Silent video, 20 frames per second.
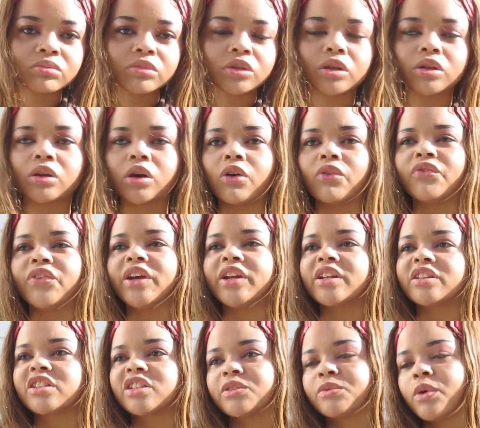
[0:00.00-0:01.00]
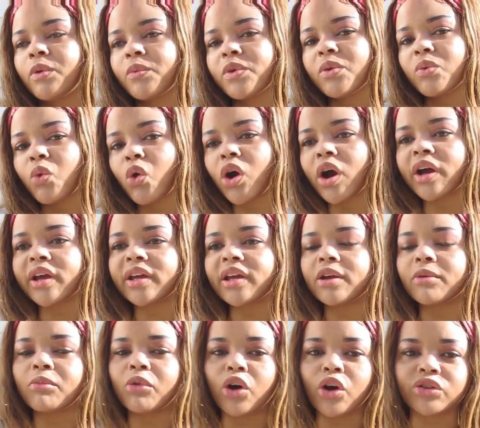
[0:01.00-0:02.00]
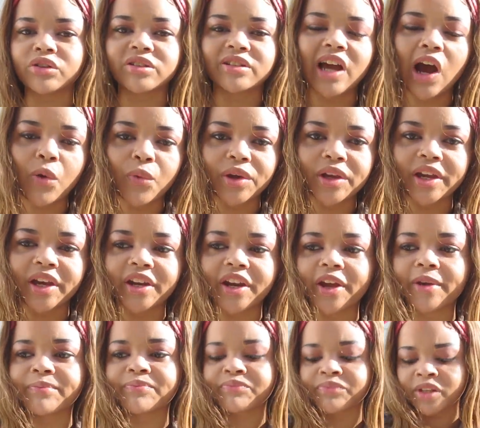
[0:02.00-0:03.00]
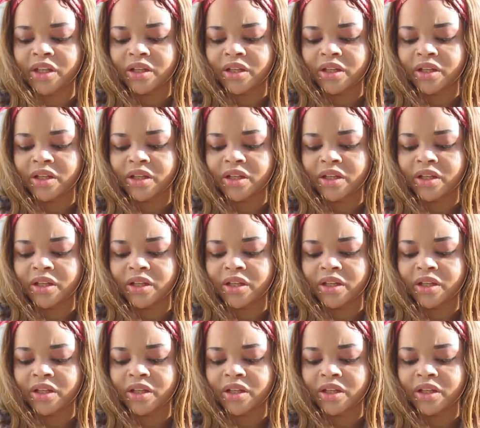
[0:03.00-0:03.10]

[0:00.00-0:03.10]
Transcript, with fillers: You know Venus is what we want, and Mars is how we get it.